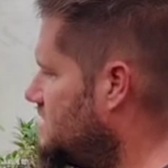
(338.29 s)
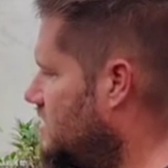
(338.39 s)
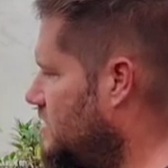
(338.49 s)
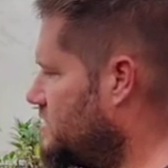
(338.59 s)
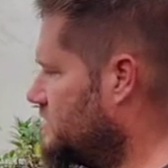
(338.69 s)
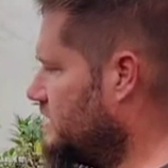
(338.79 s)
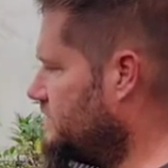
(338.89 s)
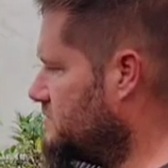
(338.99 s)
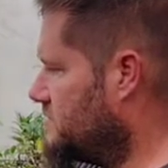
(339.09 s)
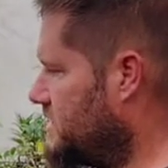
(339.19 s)
all the
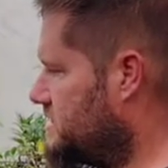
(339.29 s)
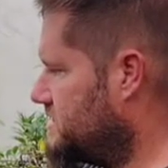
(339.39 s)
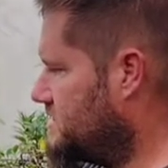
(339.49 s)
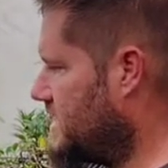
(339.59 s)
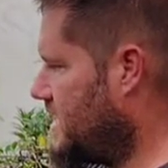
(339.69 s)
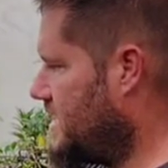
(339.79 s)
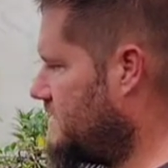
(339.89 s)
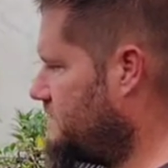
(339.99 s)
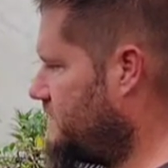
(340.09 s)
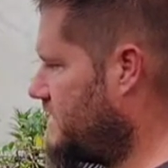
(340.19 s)
living branches
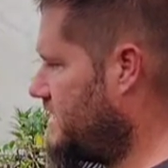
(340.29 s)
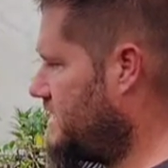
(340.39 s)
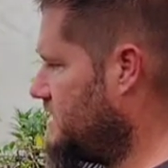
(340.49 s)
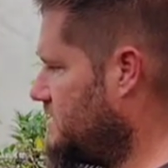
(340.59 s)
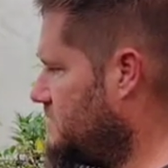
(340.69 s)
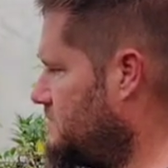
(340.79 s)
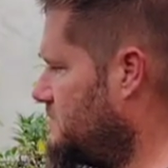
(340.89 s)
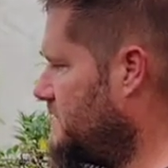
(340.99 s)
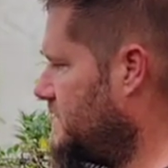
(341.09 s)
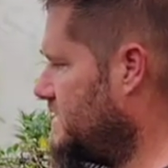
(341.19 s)
have a
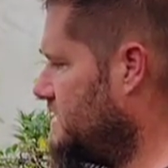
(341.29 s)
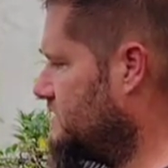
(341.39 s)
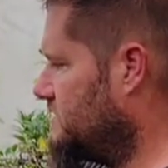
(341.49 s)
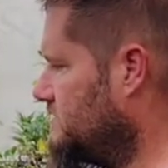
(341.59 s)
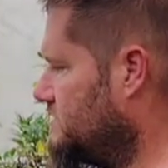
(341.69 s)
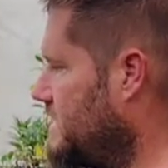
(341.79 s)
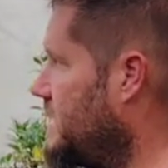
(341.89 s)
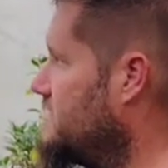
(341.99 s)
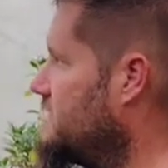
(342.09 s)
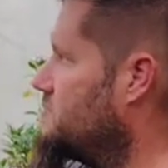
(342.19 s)
bud at the
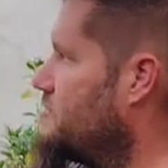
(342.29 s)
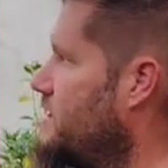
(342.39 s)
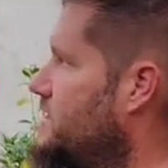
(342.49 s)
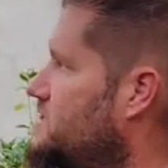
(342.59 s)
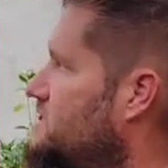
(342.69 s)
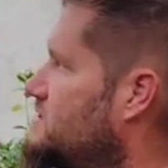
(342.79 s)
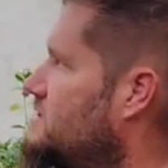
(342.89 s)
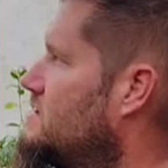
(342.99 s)
end of the branch